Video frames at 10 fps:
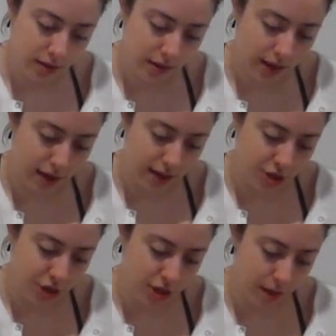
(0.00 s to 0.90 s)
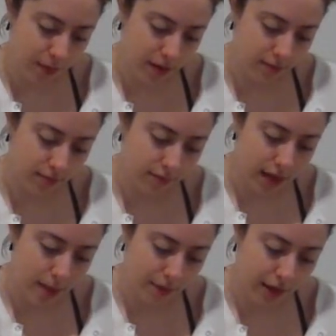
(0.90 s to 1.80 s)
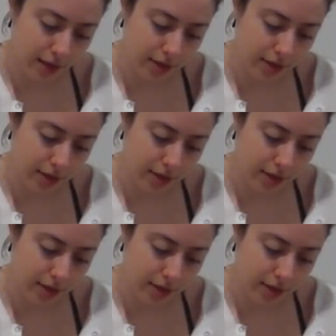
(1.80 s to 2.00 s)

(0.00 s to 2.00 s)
yeah, it's just not been happening.